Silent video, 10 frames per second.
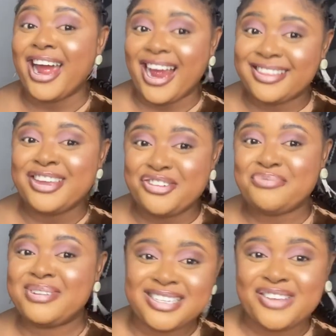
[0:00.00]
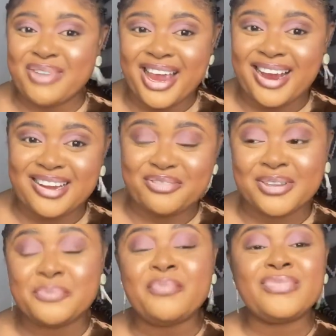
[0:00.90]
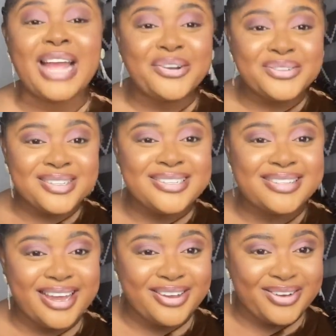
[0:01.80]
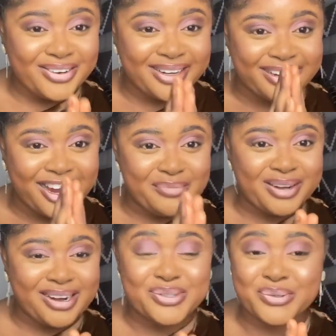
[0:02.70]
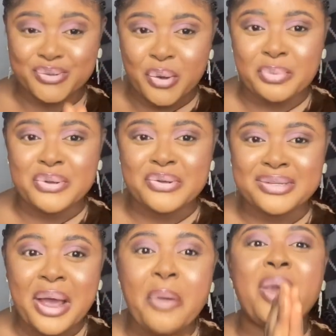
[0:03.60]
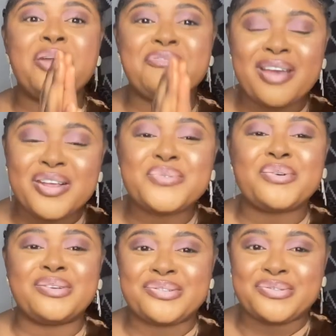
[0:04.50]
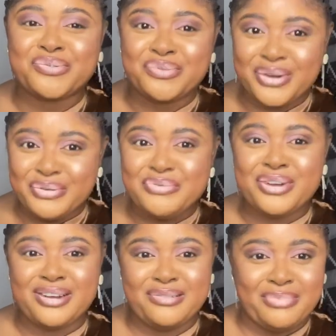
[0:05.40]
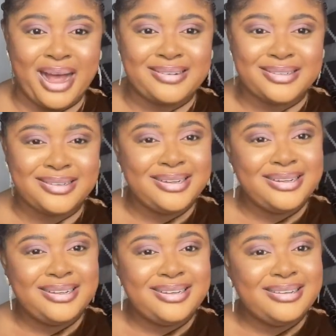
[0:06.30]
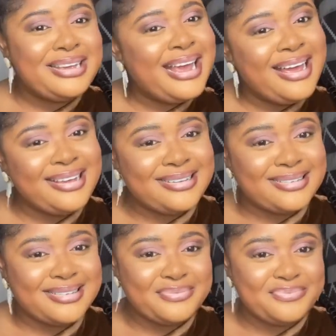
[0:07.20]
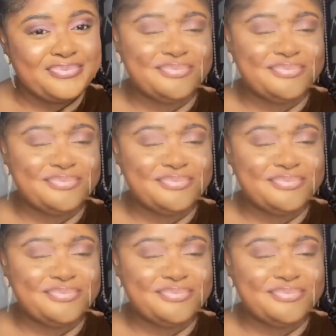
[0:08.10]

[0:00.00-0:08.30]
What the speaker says: I think you've been seeing my clear face. I couldn't stay here on the camera to talk because my face was really, really bad. Guys,